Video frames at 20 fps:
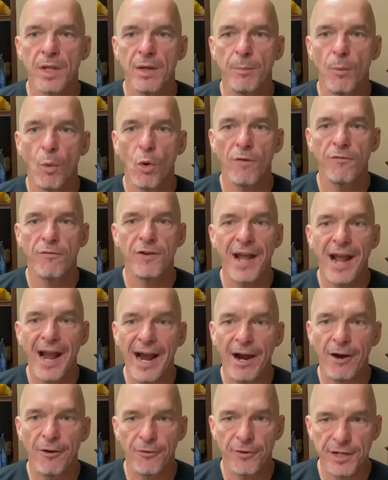more of an
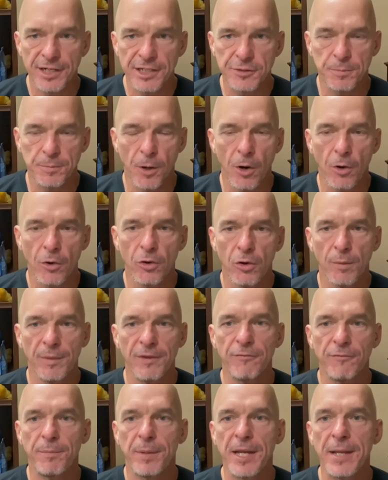outreach program
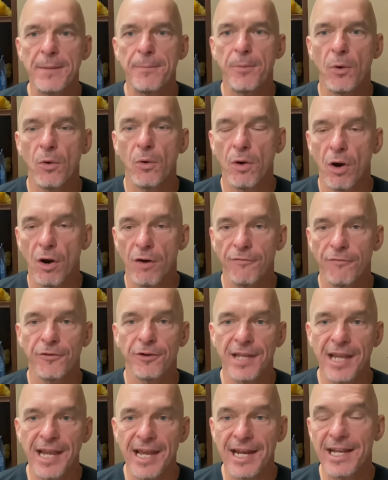if people are
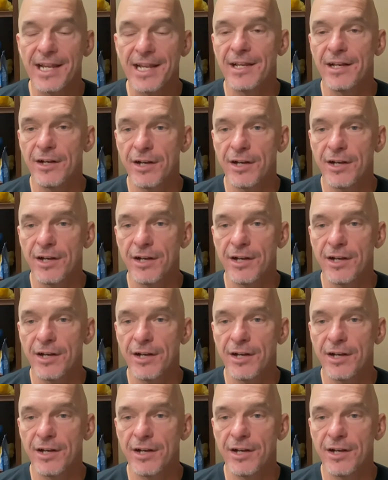forgetting